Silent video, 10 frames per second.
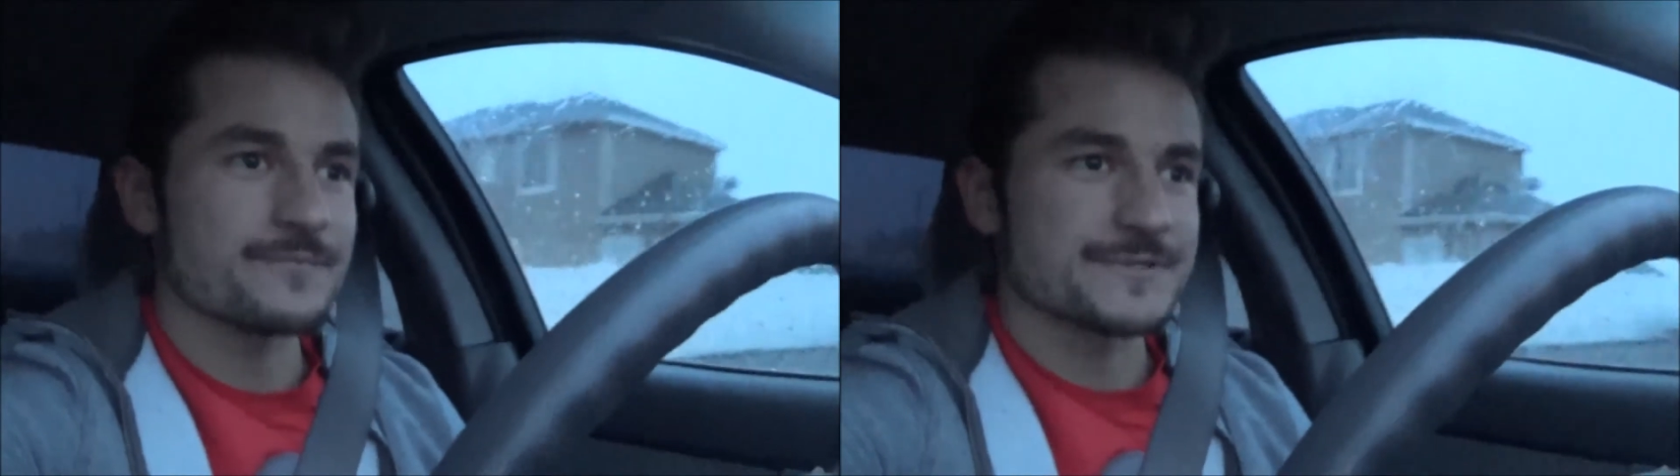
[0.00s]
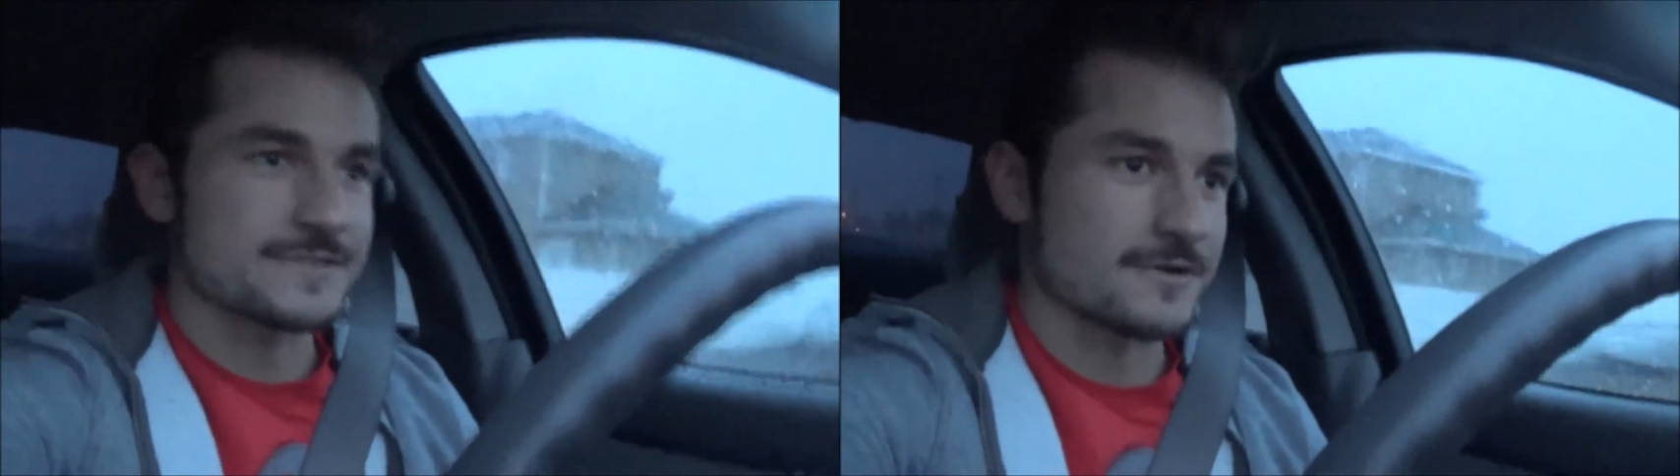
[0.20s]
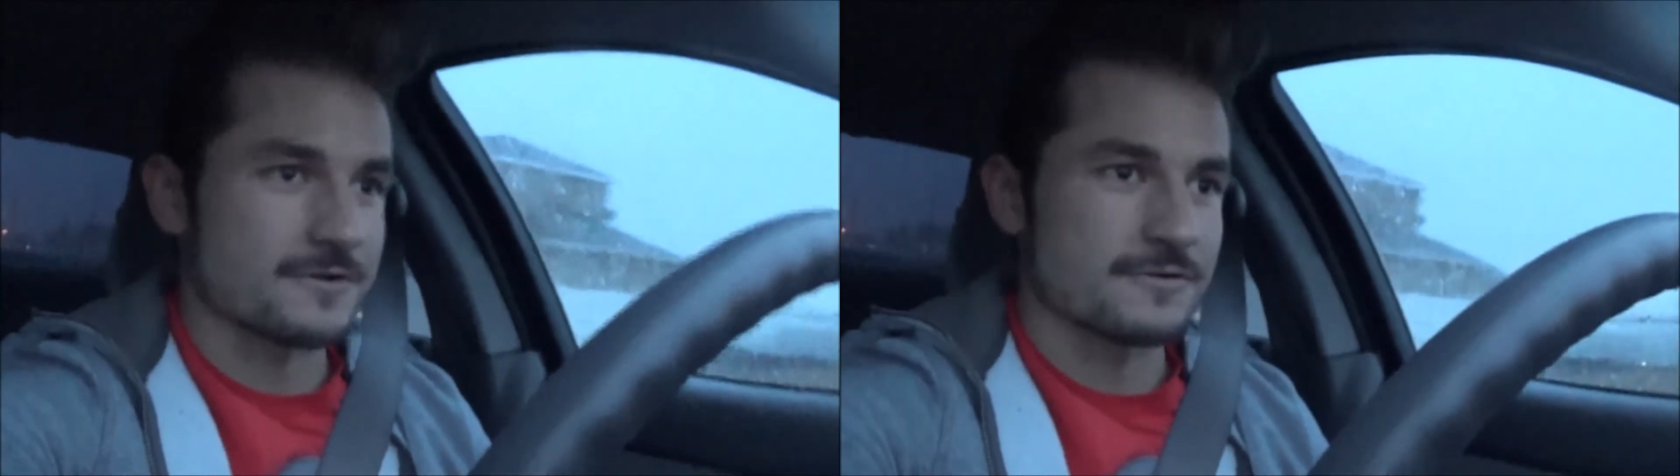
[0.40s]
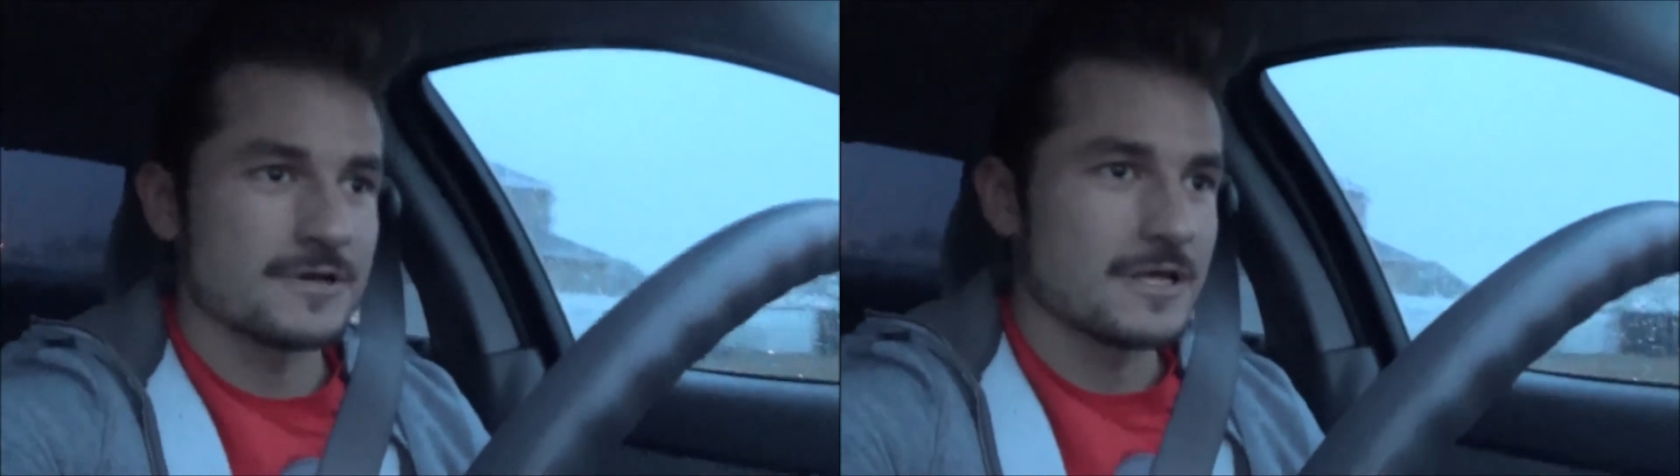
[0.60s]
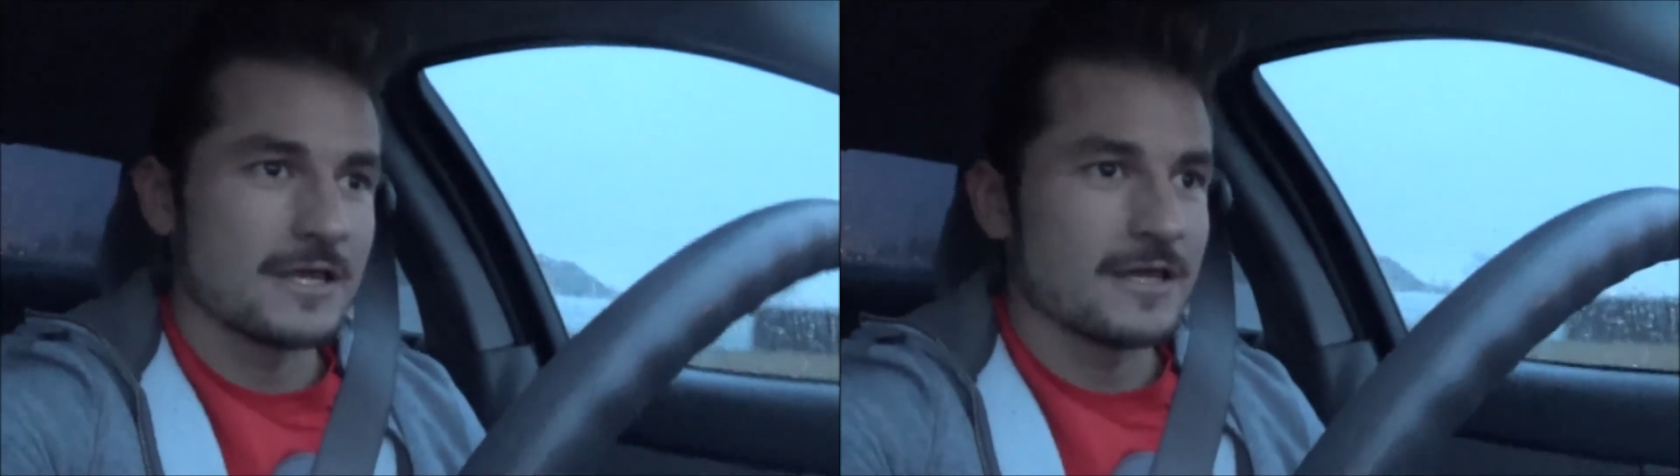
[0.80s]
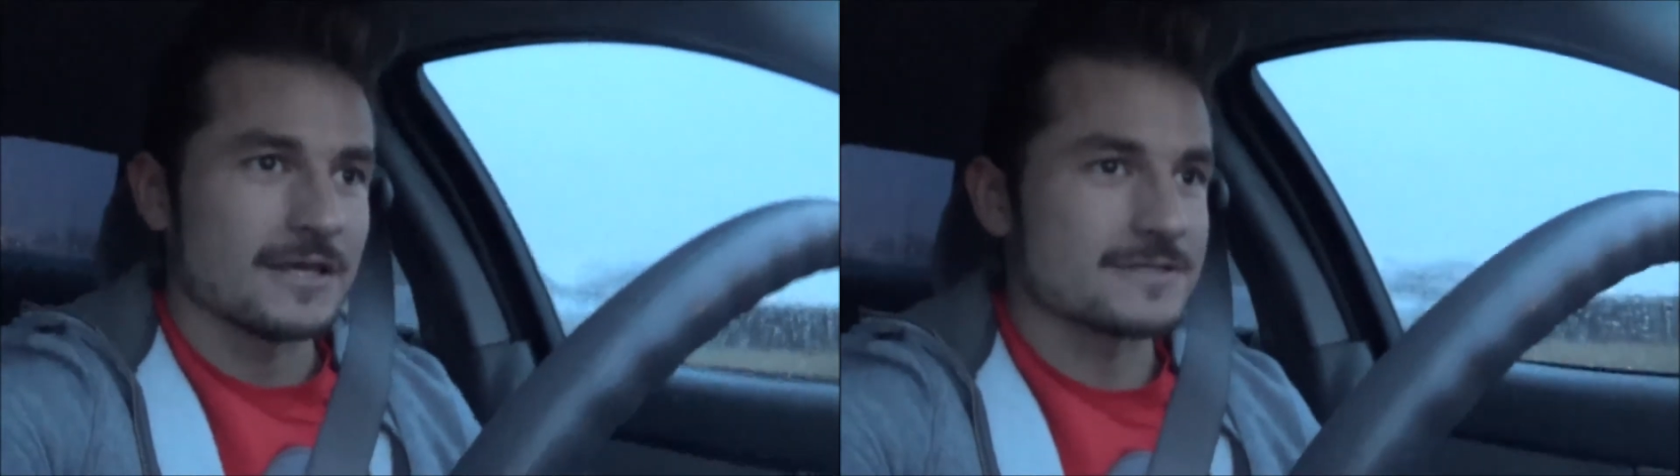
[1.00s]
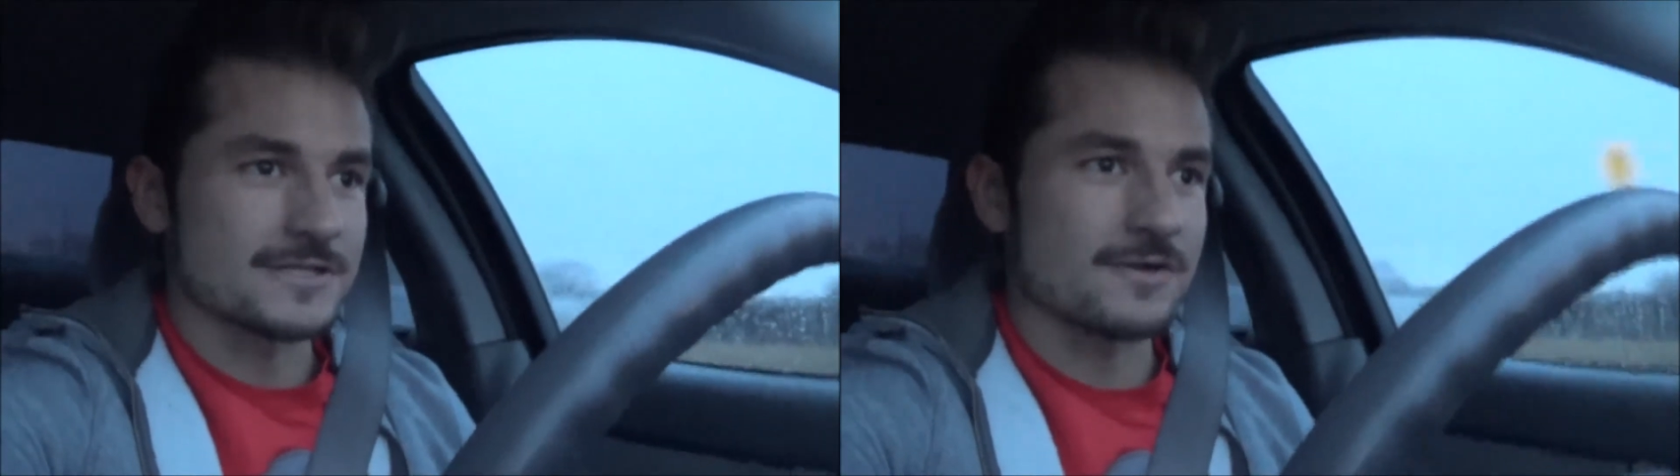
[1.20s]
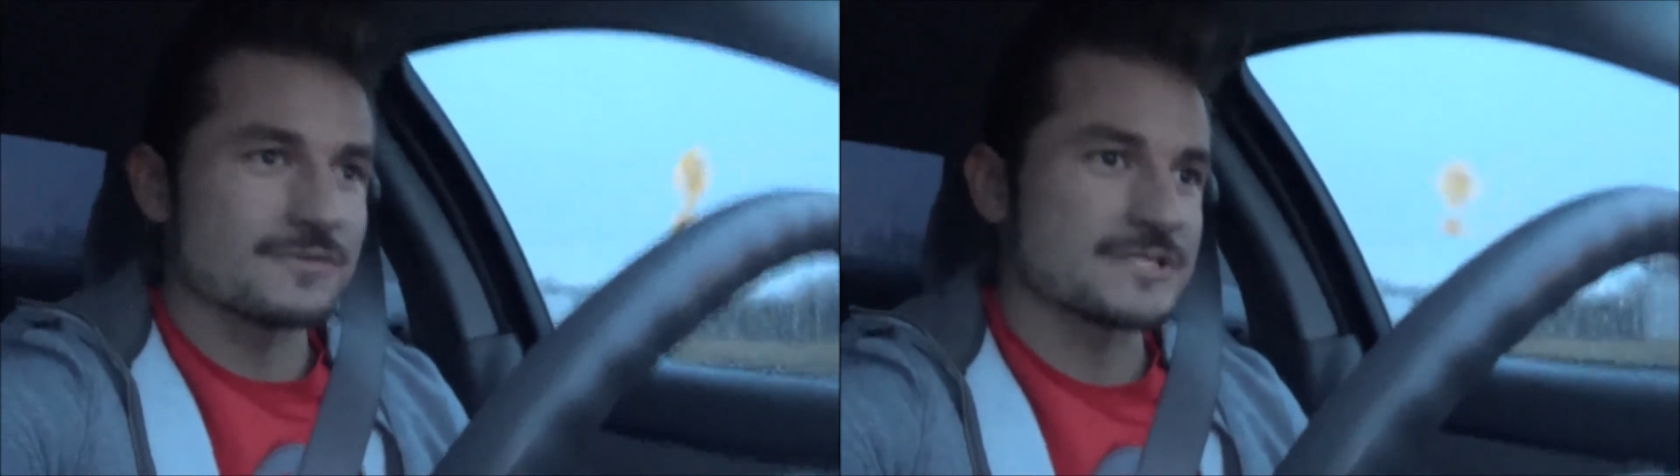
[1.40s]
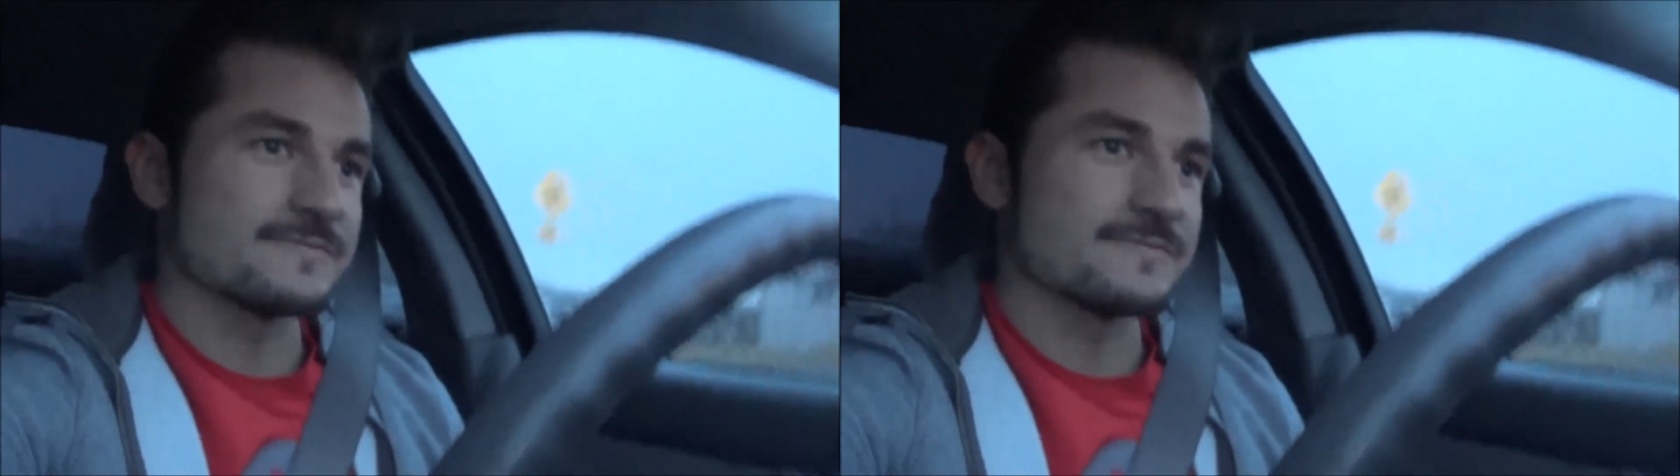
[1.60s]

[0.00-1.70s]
so it's always